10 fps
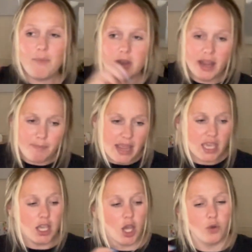been
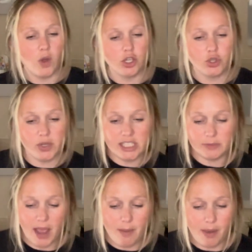making unwise choices
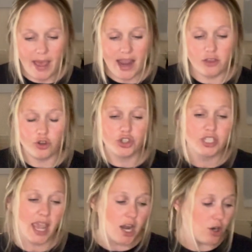behind my back and they're
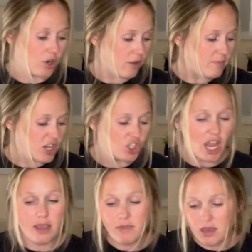scared of me
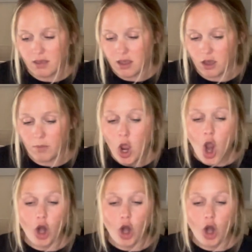shaming them